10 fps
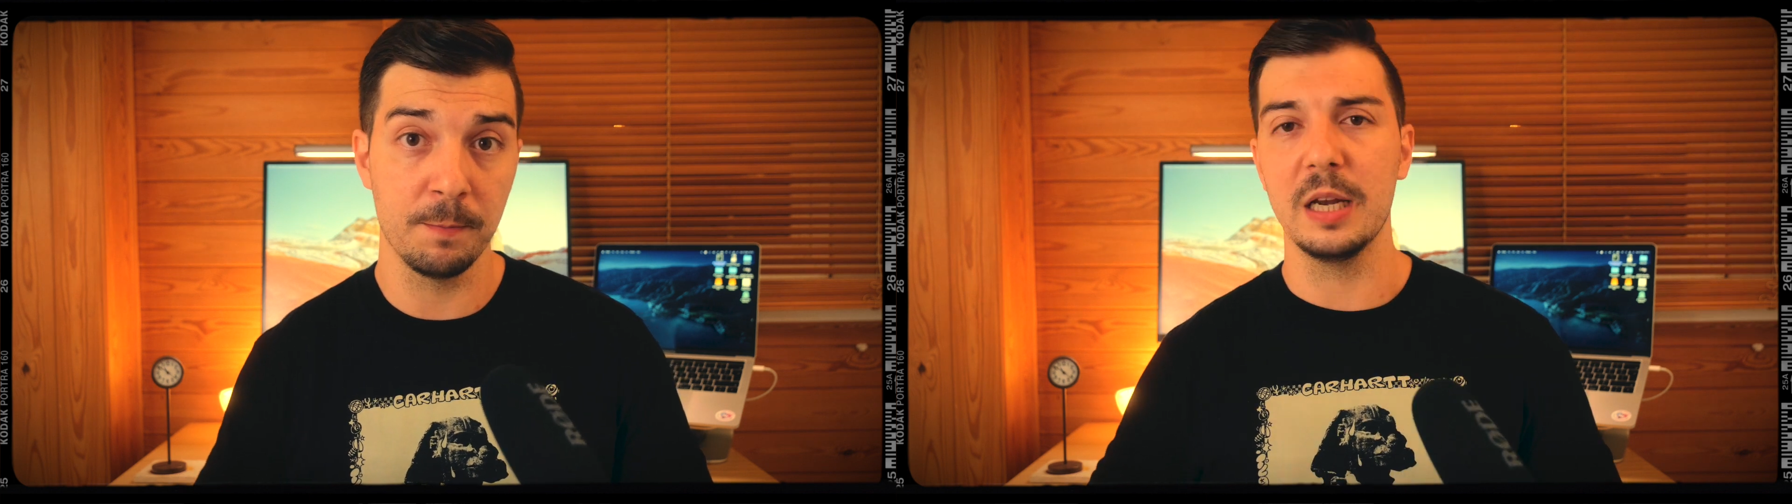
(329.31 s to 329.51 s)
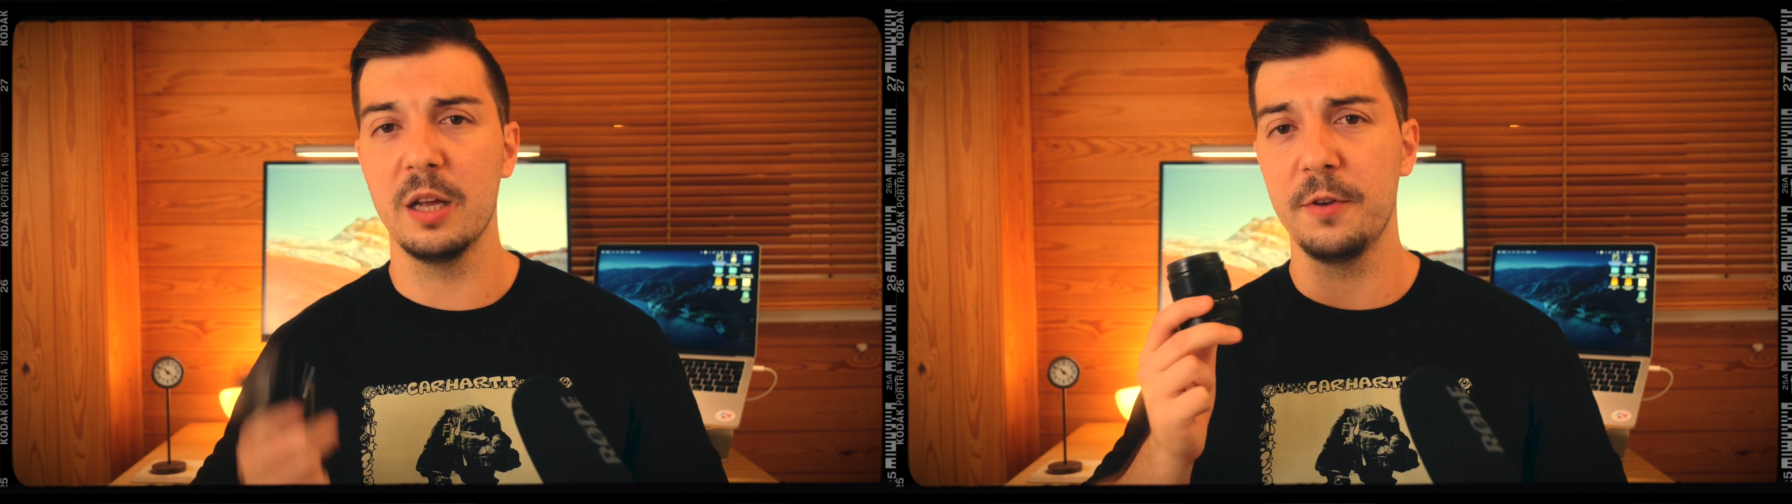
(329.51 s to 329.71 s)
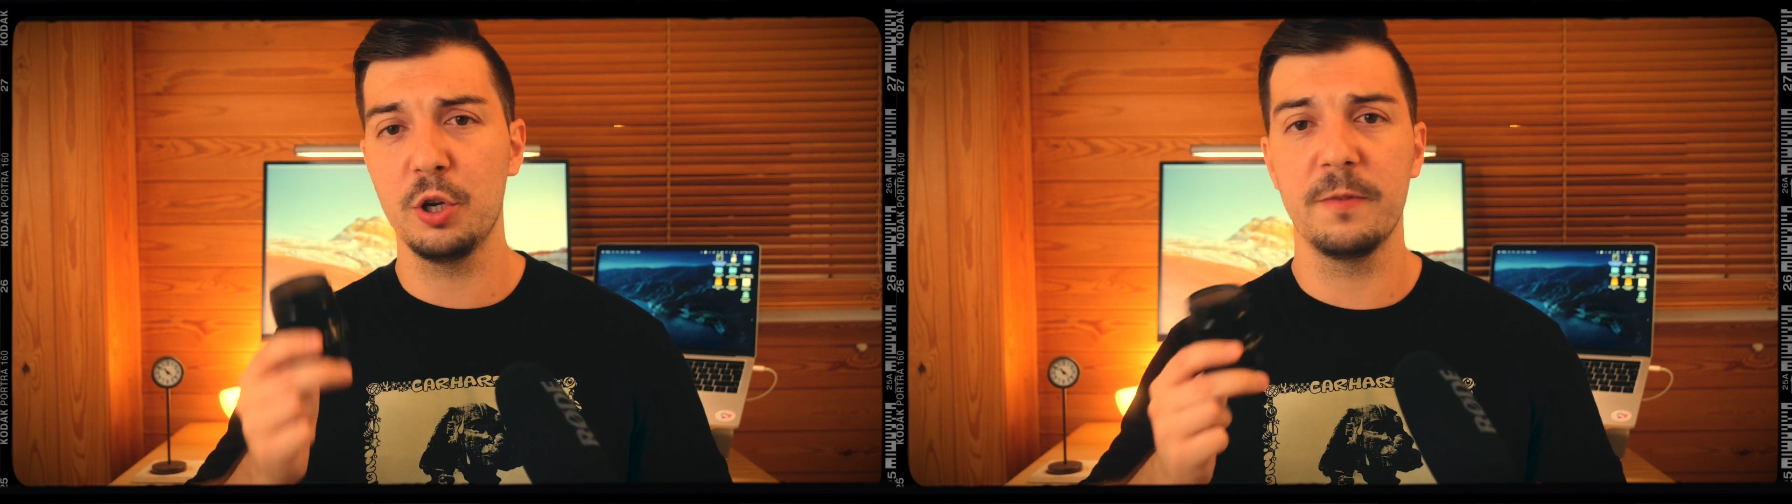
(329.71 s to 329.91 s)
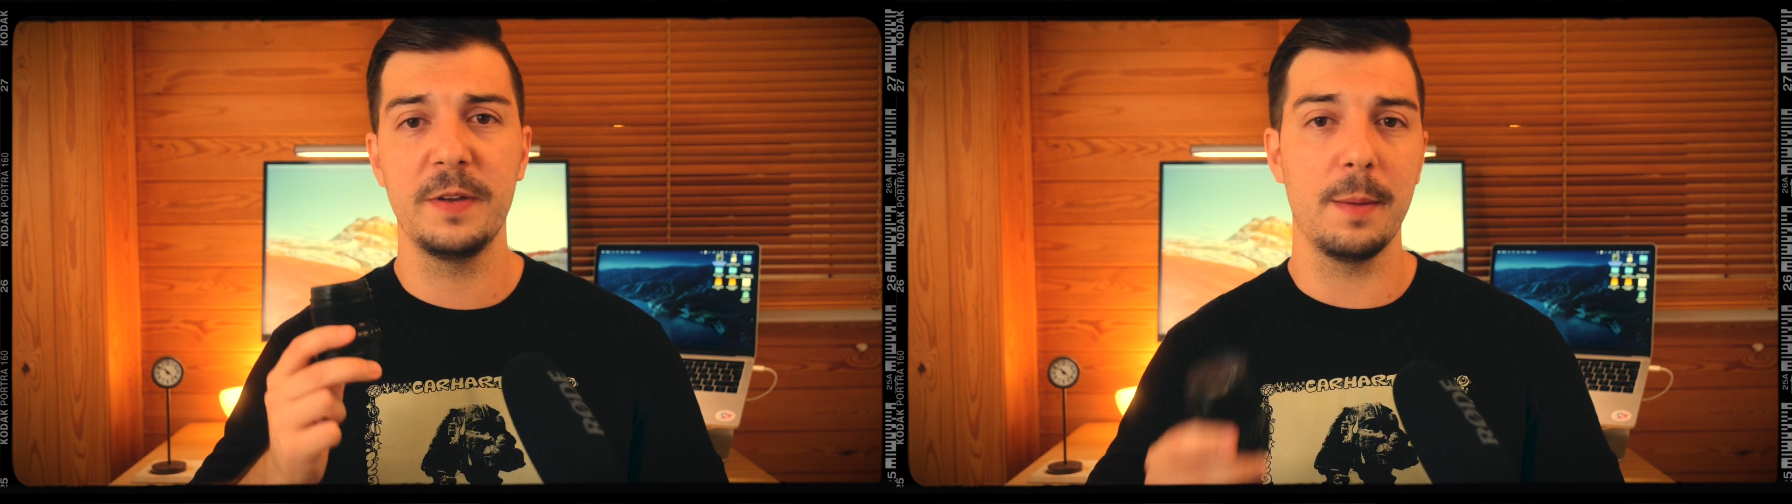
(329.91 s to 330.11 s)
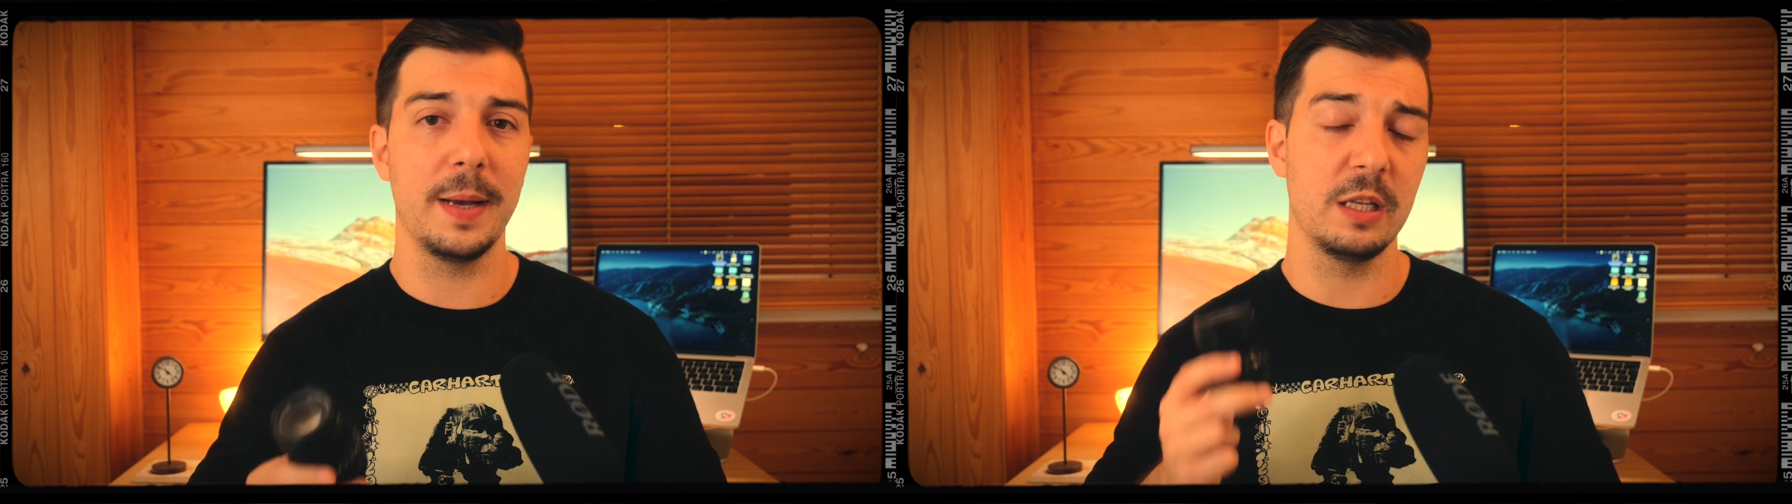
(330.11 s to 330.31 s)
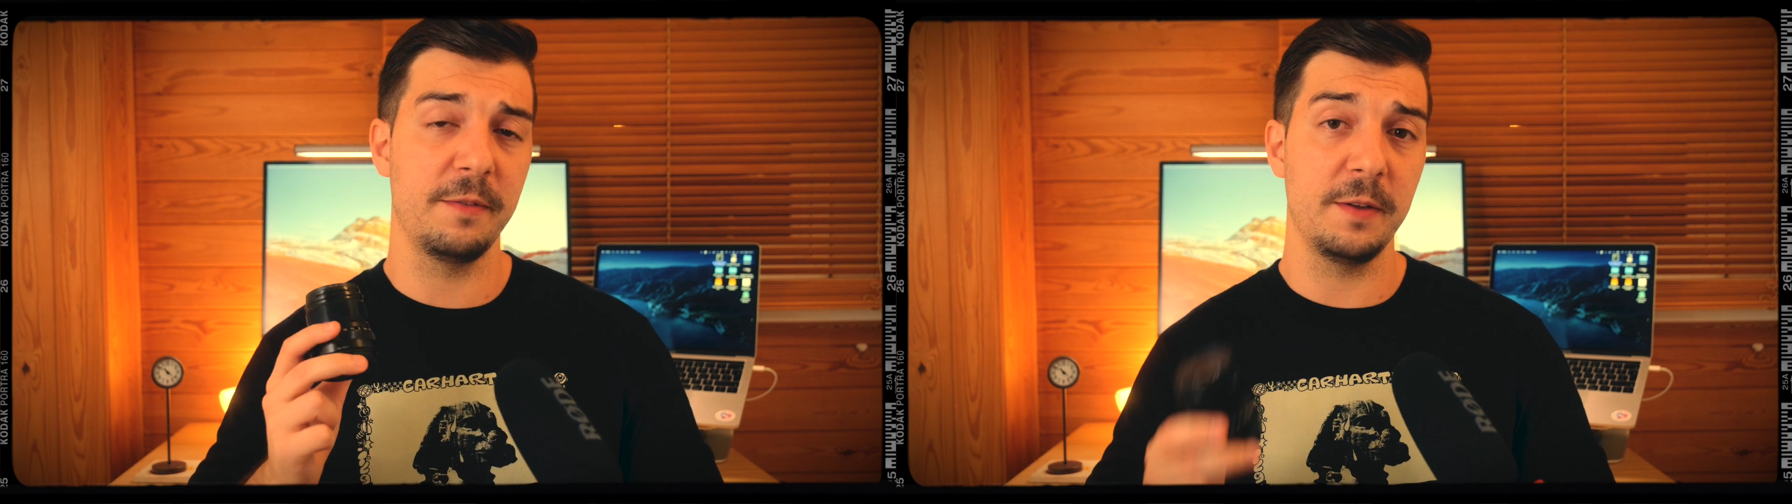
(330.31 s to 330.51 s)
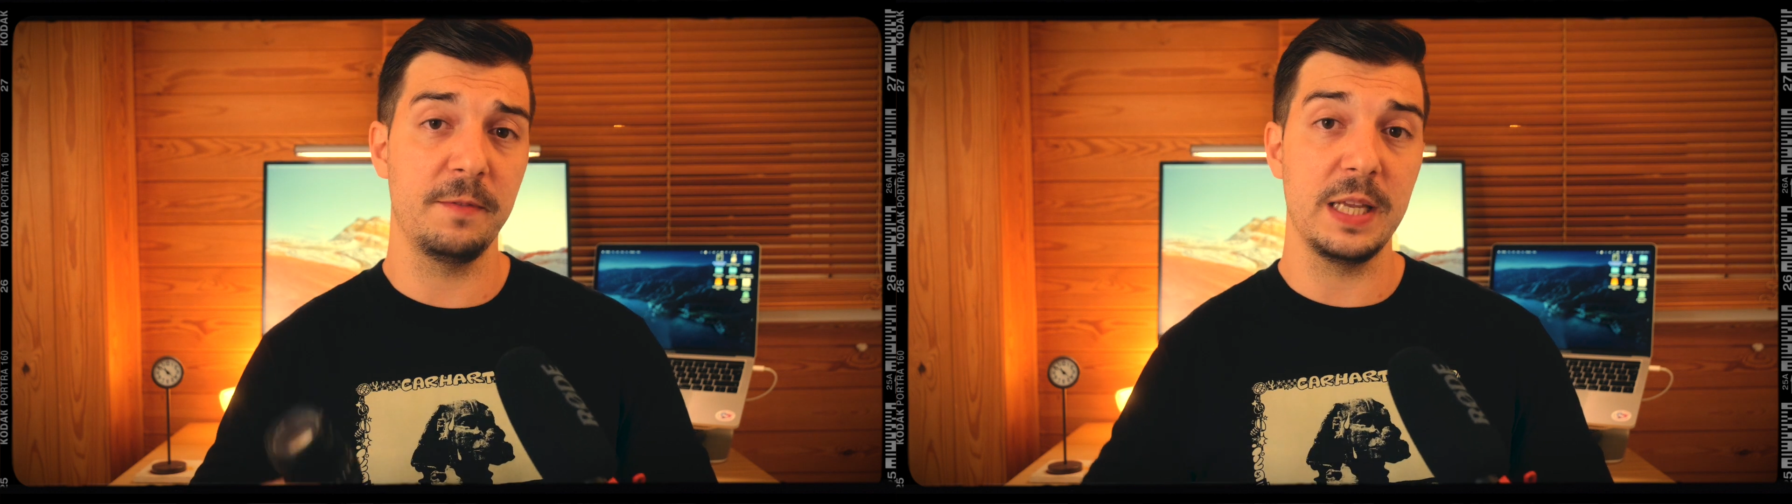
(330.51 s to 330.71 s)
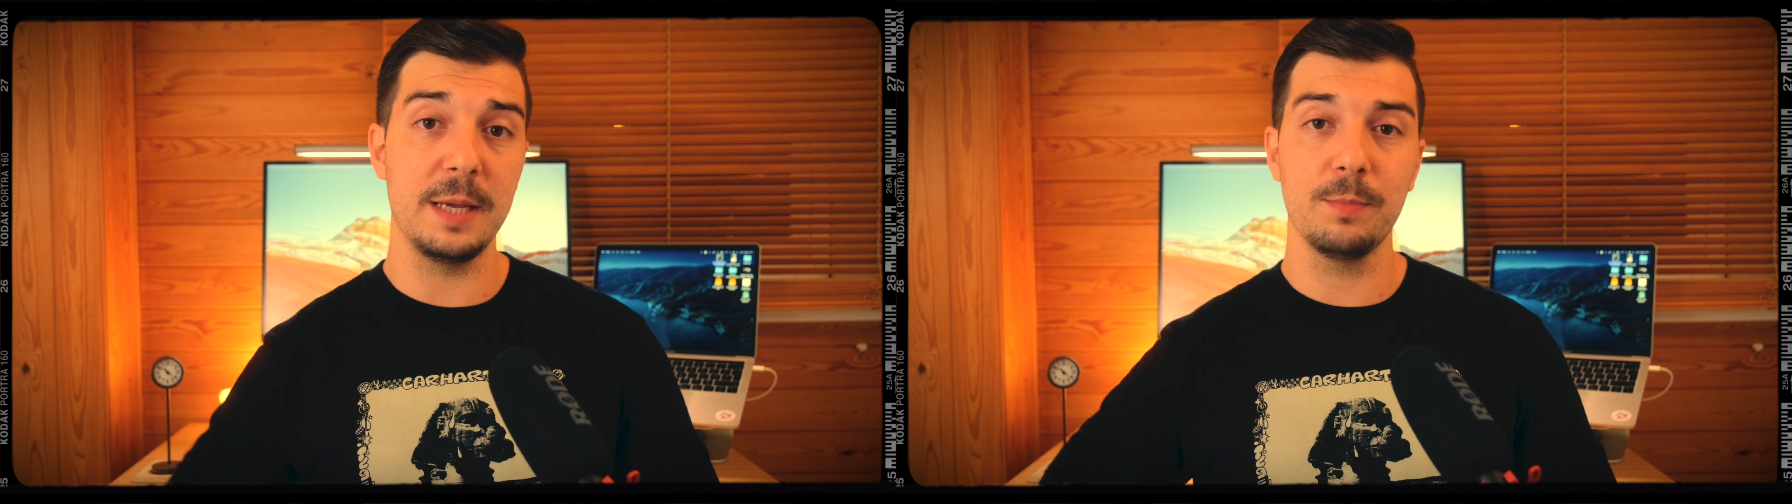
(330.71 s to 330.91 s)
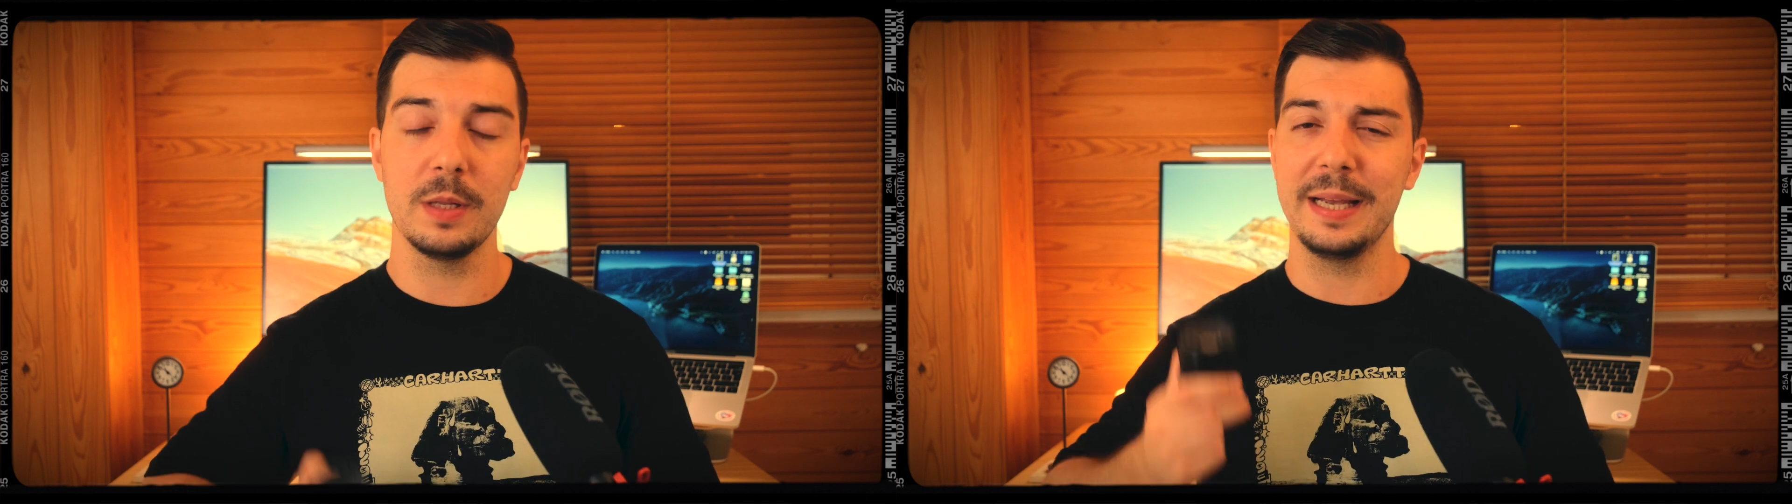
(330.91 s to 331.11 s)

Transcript: Another good thing about the 50,